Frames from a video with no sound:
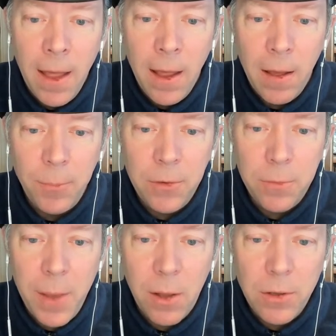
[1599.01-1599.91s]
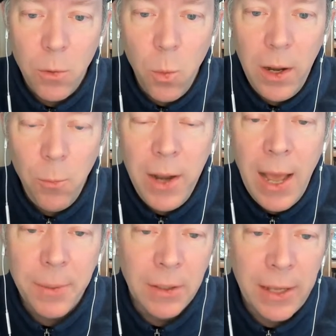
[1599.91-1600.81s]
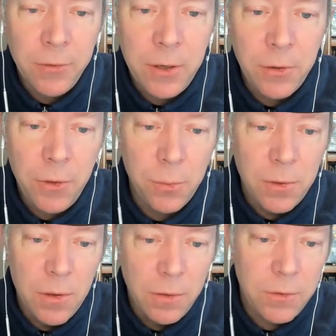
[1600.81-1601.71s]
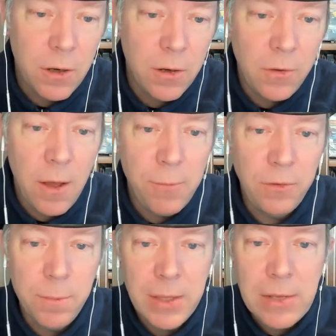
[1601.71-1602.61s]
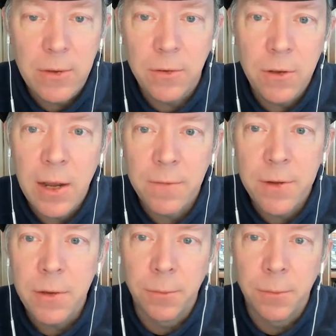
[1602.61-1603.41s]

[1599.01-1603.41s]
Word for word: um, just about you know what what happened last year so start us off with some things that stood out for you